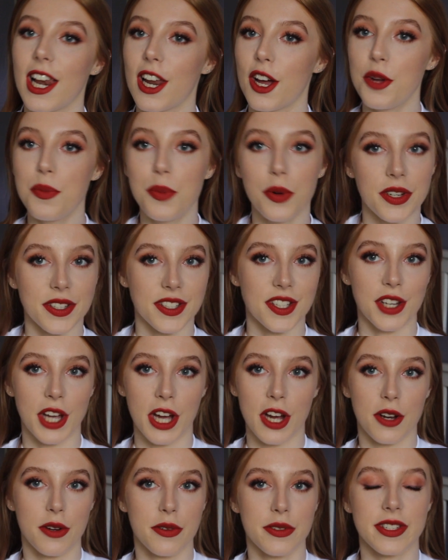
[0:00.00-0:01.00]
Hello boys and
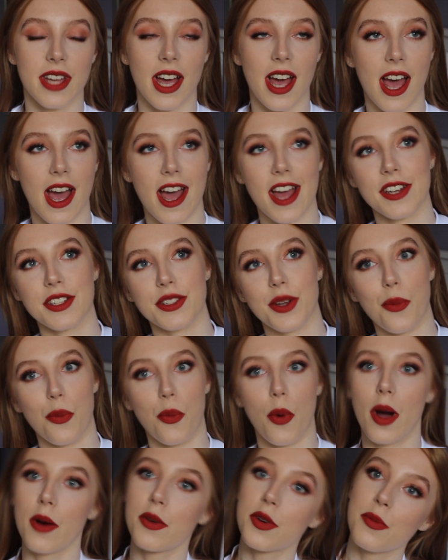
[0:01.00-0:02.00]
girls, and
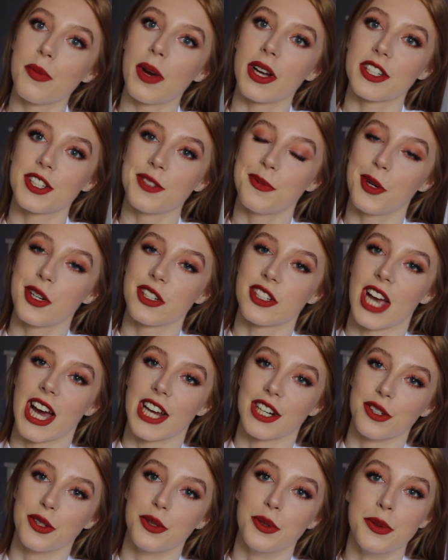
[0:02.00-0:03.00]
welcome back to my
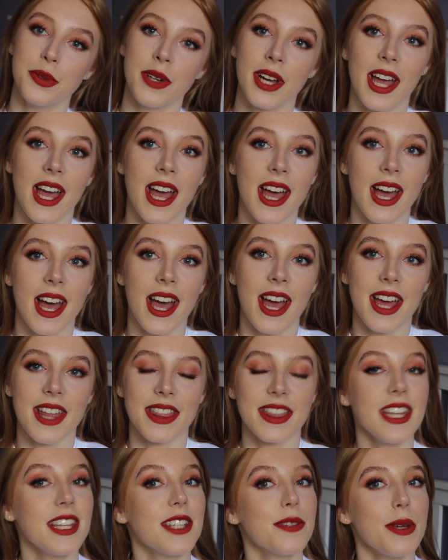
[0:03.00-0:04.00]
channel.
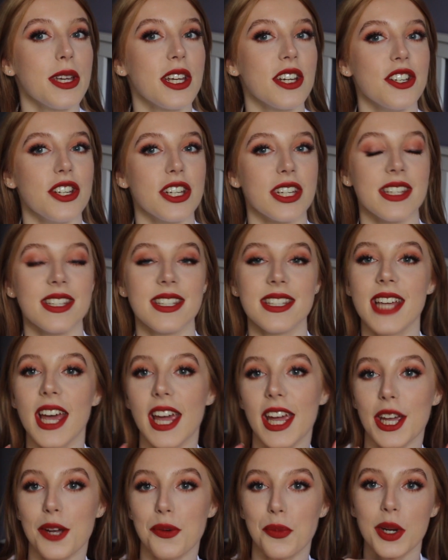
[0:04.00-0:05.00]
This week, as you can
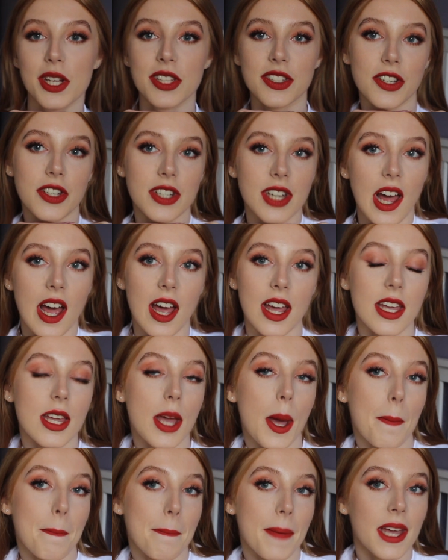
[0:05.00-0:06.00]
see, we're doing
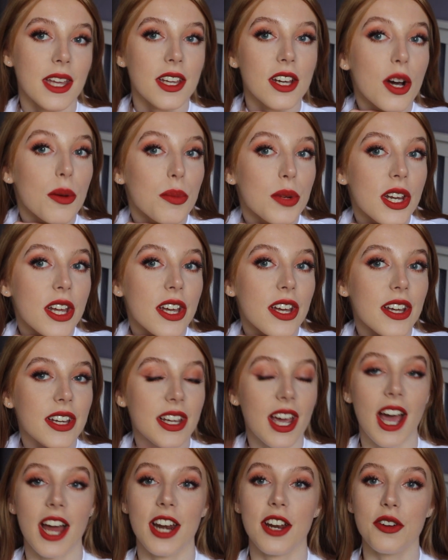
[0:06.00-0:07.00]
a makeup
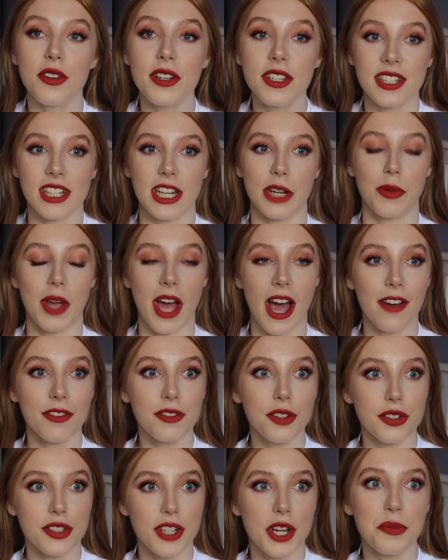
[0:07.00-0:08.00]
look, and honestly we have
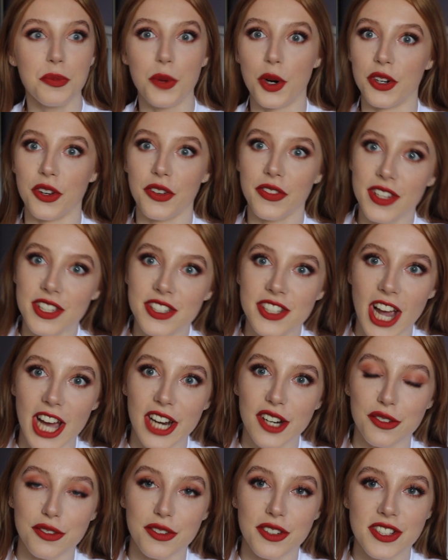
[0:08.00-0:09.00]
not done one on this
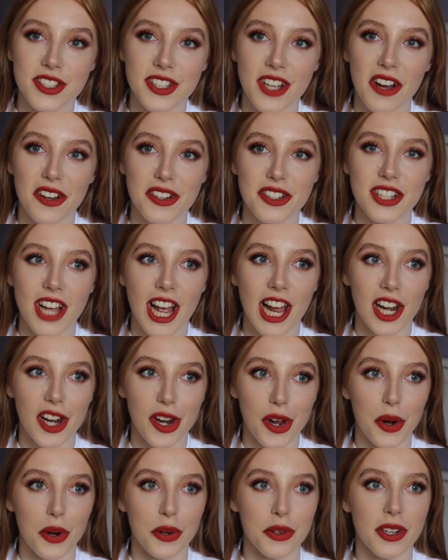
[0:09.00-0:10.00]
channel for such a
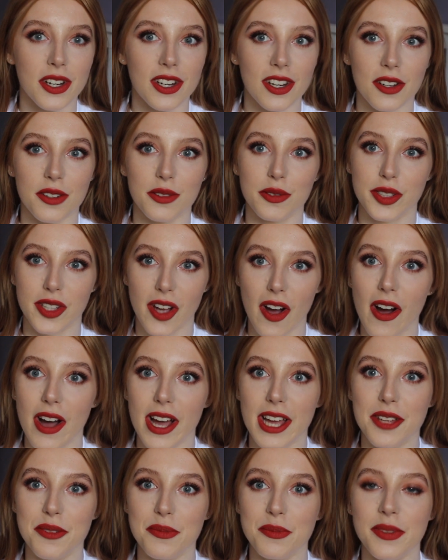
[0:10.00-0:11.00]
long
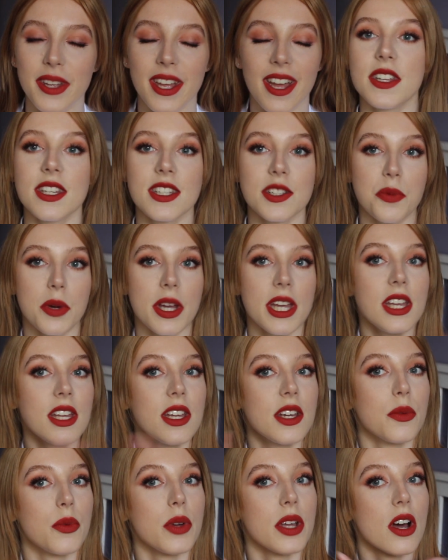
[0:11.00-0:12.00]
time. This
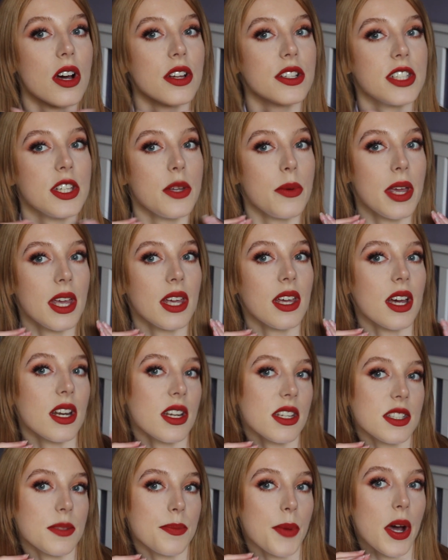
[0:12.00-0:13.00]
week we are doing an
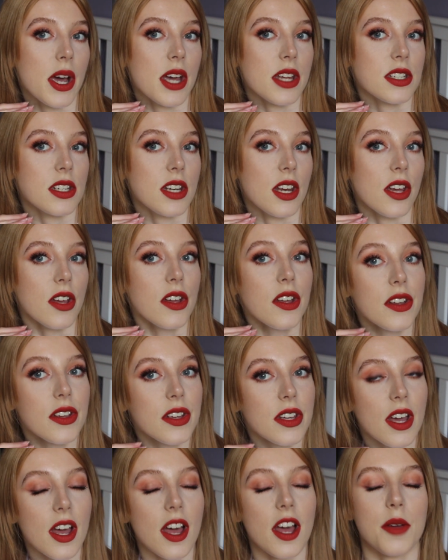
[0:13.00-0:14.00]
inspired
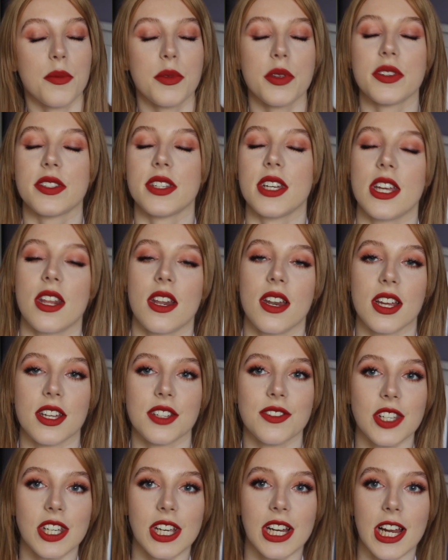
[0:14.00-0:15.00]
look. You'll see in the
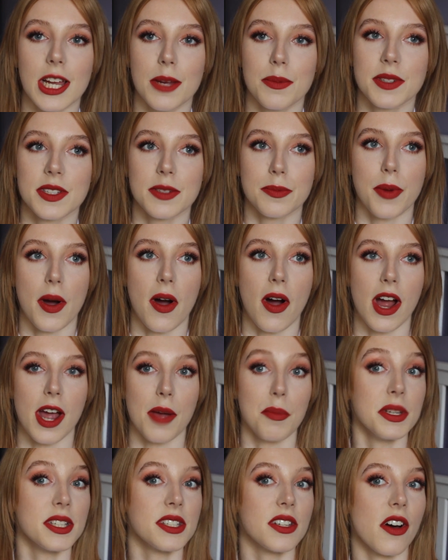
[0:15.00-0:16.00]
next few clips
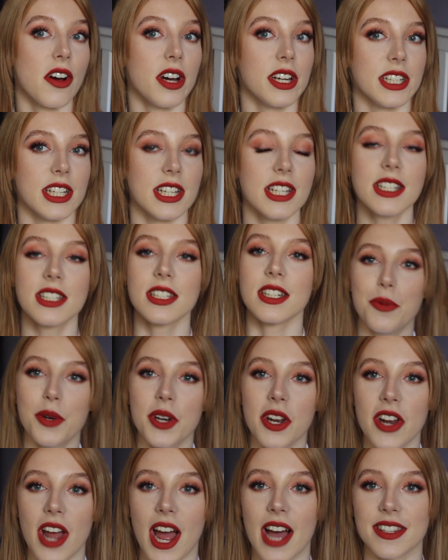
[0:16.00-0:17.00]
by Missguided. If you
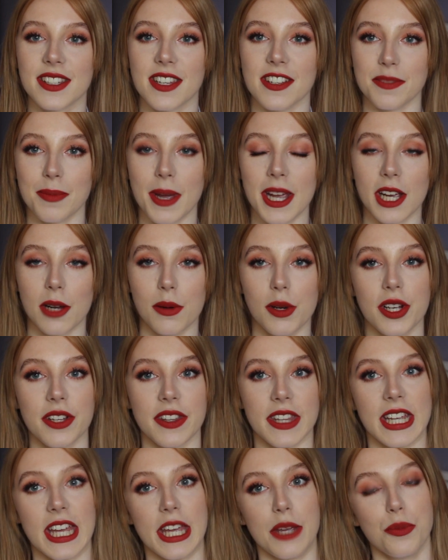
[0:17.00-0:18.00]
want to know how to get this makeup
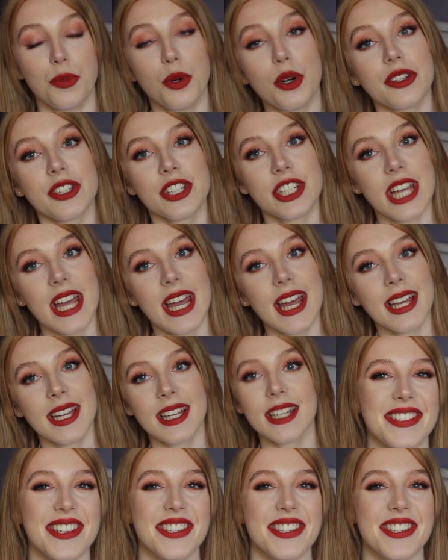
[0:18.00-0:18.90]
look, then keep watching.